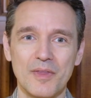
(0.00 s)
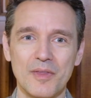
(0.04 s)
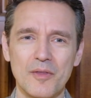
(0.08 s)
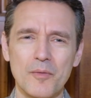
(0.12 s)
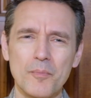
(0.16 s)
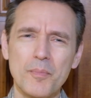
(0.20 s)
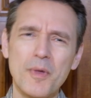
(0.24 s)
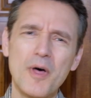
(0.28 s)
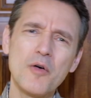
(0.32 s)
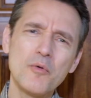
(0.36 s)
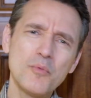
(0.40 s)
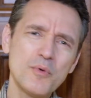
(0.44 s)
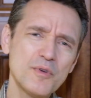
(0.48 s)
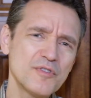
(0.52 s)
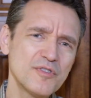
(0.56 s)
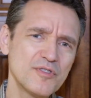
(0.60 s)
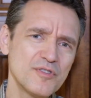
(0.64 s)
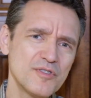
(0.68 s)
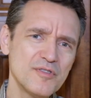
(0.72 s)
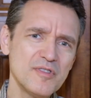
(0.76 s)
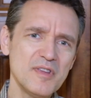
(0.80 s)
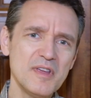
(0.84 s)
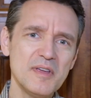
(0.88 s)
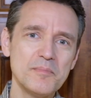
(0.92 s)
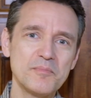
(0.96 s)
Paul was
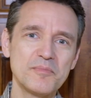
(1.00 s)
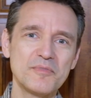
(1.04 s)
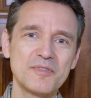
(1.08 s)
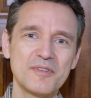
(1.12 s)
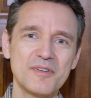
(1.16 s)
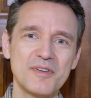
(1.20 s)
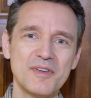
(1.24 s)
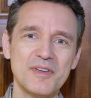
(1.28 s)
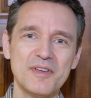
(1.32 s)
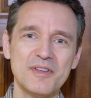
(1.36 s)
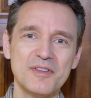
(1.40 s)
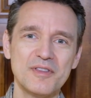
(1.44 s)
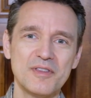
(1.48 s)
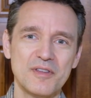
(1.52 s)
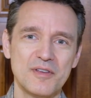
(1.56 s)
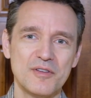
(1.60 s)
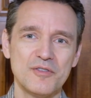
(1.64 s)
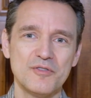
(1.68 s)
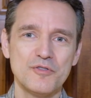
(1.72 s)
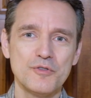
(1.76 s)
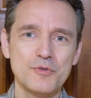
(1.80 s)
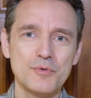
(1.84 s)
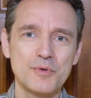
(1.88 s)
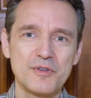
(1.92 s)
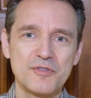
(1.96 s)
steeped in
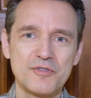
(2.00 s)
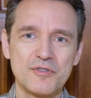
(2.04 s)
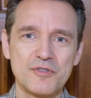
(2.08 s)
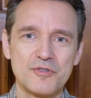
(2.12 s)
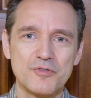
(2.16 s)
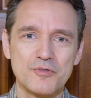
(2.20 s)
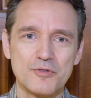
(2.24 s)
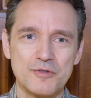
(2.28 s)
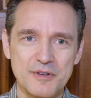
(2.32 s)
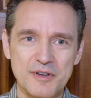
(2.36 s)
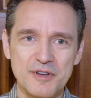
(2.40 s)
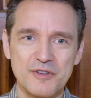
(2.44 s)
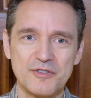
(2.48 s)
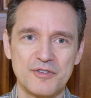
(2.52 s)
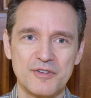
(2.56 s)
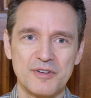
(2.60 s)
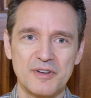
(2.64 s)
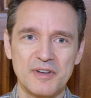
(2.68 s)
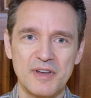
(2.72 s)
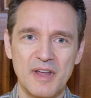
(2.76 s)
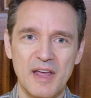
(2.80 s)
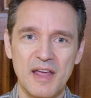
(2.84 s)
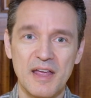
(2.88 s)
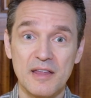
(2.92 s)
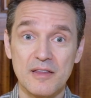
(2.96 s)
Jewish
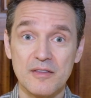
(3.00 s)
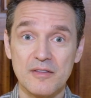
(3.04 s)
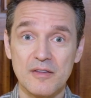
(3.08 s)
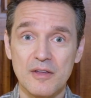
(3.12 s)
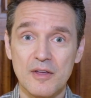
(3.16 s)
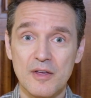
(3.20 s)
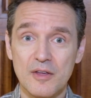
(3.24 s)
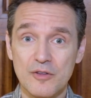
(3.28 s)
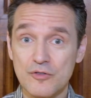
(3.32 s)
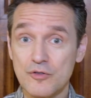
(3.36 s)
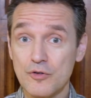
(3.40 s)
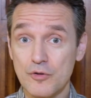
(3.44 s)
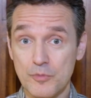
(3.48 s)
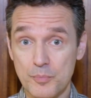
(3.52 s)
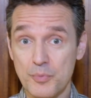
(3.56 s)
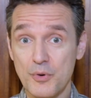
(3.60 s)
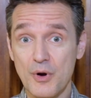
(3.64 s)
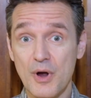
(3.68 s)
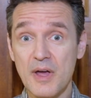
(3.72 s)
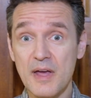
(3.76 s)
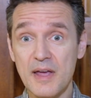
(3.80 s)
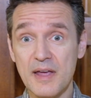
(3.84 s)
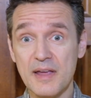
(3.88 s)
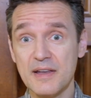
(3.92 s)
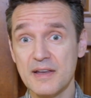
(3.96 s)
tradition and took
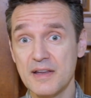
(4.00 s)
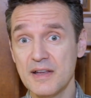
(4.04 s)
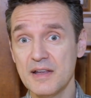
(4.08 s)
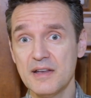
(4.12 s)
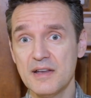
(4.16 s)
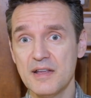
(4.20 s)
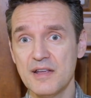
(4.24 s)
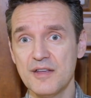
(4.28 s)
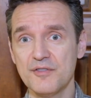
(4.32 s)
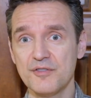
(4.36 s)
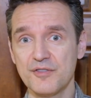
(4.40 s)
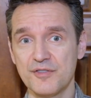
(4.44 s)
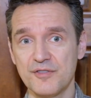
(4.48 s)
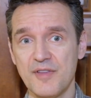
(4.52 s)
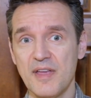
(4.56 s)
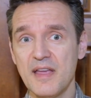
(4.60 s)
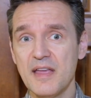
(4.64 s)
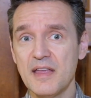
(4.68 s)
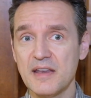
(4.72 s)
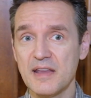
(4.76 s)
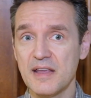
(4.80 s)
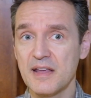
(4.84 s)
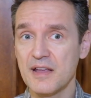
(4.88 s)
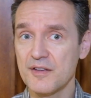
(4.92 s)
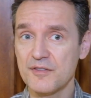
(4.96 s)
pride in his
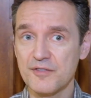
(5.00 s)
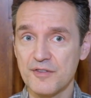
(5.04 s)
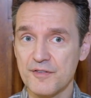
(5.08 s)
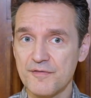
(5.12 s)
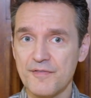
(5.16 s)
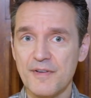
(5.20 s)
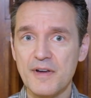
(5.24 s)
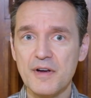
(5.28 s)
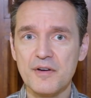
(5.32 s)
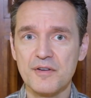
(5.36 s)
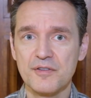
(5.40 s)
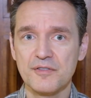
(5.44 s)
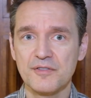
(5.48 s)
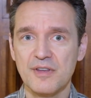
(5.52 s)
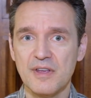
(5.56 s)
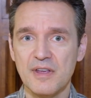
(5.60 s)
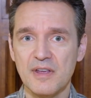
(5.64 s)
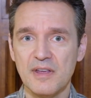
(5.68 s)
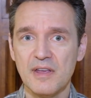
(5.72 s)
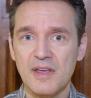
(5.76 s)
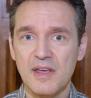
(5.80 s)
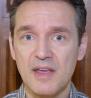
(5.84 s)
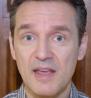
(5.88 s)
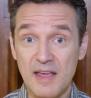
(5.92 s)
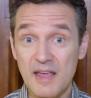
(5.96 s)
standing as a
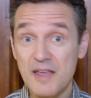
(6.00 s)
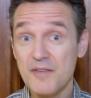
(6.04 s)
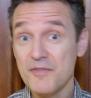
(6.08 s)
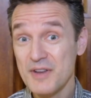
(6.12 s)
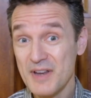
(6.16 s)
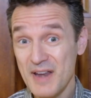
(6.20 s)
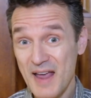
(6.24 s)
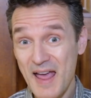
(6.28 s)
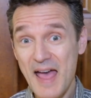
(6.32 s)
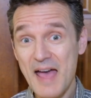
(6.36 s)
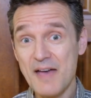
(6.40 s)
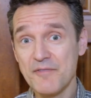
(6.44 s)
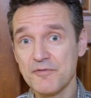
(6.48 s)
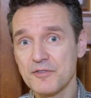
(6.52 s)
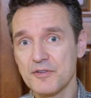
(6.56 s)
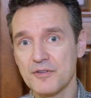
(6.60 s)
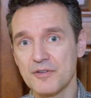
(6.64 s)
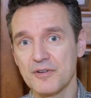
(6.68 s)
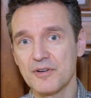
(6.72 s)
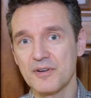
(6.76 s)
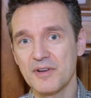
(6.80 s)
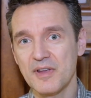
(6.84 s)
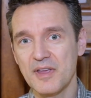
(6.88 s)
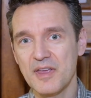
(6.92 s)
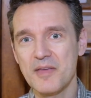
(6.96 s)
Pharisee even
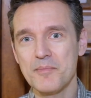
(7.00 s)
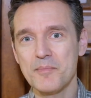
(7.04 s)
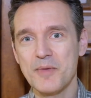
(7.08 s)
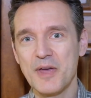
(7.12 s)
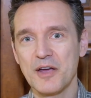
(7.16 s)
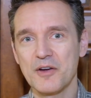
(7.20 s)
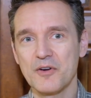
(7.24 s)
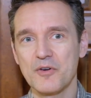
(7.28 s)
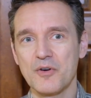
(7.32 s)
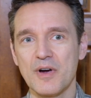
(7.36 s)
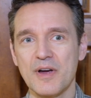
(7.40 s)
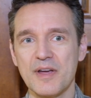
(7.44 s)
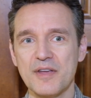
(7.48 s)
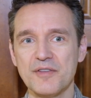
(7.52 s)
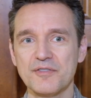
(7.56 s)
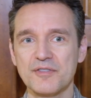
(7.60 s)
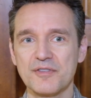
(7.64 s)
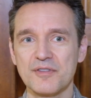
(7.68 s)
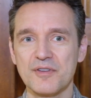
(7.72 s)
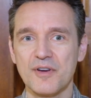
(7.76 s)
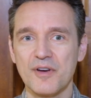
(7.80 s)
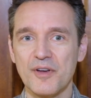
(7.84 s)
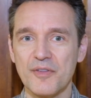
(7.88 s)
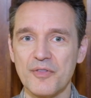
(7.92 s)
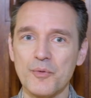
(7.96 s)
after he met
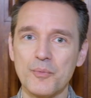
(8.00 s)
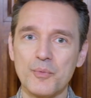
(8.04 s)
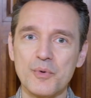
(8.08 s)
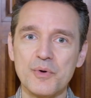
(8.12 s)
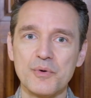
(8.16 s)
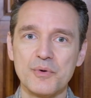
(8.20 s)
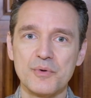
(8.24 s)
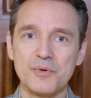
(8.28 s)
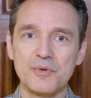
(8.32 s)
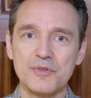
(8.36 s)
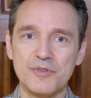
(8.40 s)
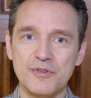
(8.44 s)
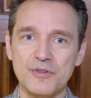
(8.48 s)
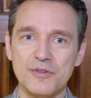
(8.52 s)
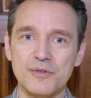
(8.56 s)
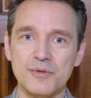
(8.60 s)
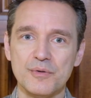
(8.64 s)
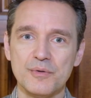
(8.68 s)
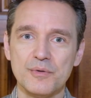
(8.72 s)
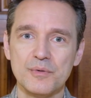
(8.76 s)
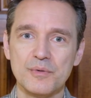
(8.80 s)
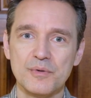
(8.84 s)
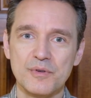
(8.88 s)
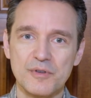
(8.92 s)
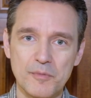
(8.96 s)
Christ on the road
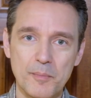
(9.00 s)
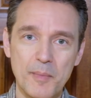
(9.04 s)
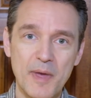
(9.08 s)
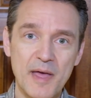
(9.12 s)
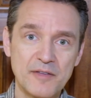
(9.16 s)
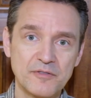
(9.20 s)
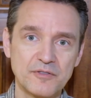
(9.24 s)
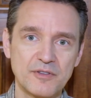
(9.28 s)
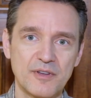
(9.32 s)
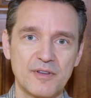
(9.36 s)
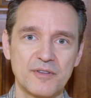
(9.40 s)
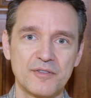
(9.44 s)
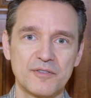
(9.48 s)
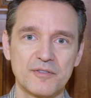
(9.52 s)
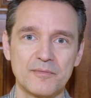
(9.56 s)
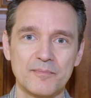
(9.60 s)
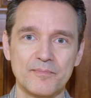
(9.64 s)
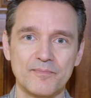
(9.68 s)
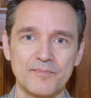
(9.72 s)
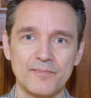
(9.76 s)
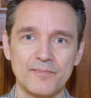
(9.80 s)
to Damascus.